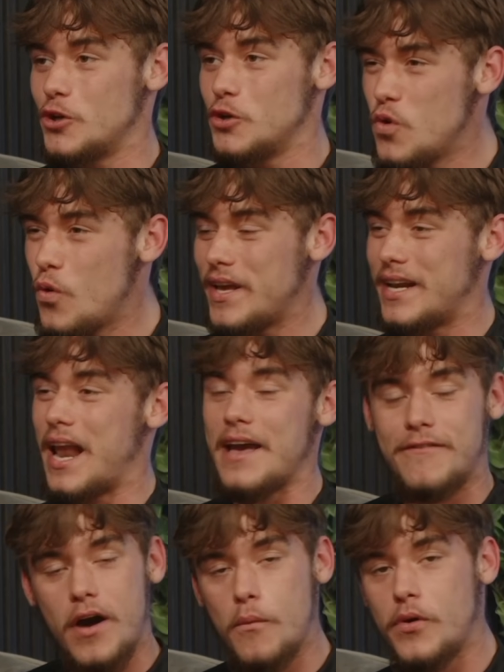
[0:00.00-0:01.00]
annoying. Like
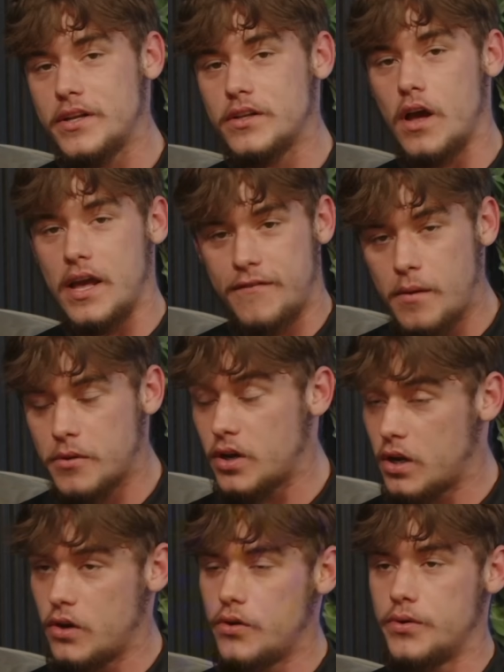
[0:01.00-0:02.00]
if I'm gonna
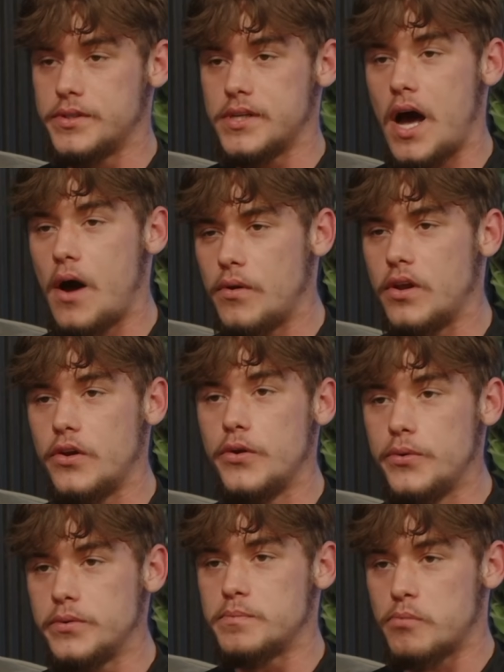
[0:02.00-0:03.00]
lose, I want to
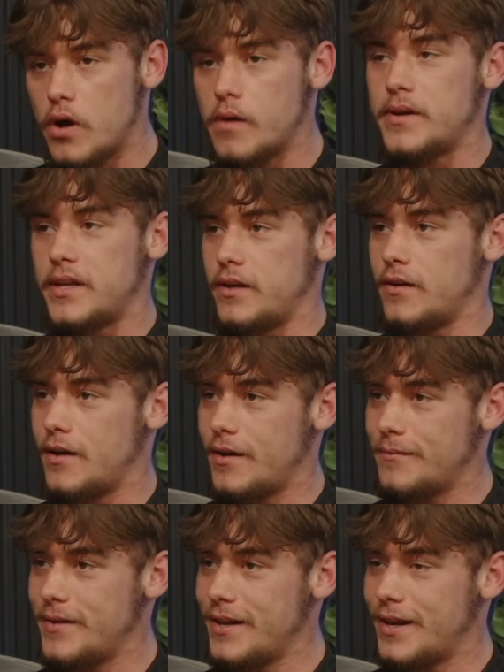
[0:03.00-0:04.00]
lose properly. You know what I
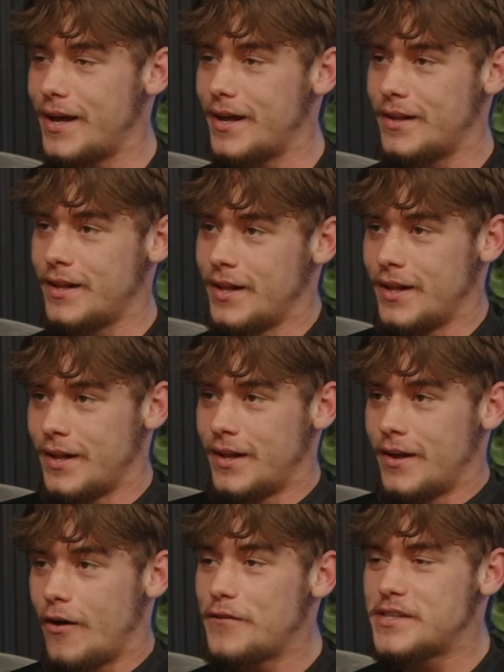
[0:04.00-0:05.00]
mean? Like,
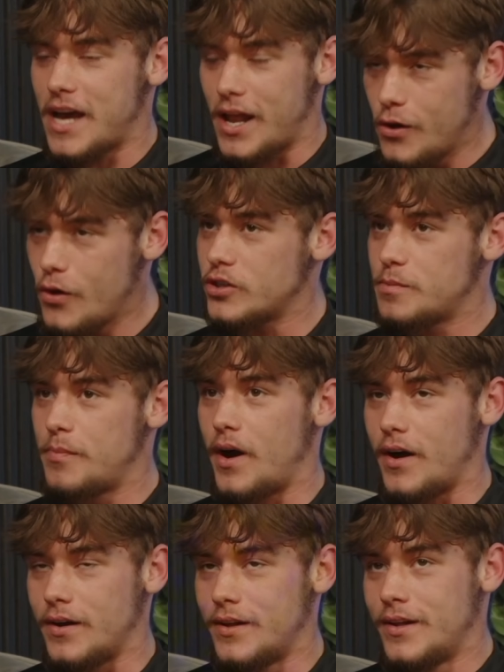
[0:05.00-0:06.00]
obviously I lost,
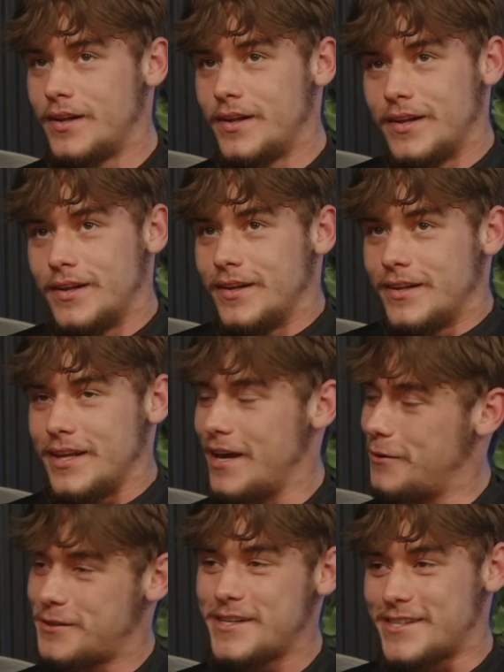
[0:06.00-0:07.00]
but yeah, it
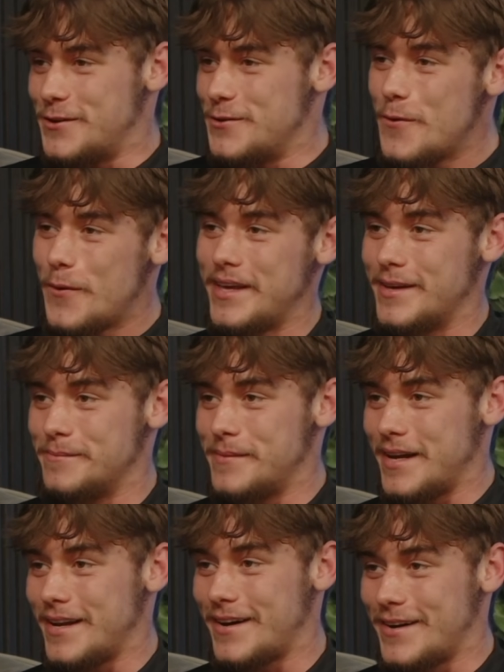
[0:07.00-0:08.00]
was just annoying,
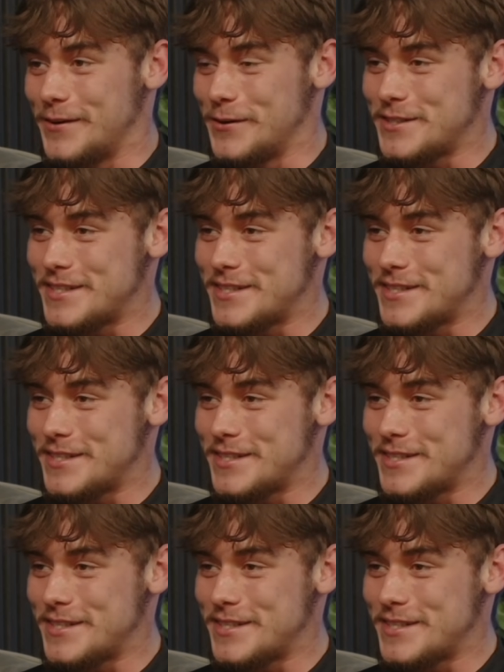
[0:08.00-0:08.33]
man. How I lost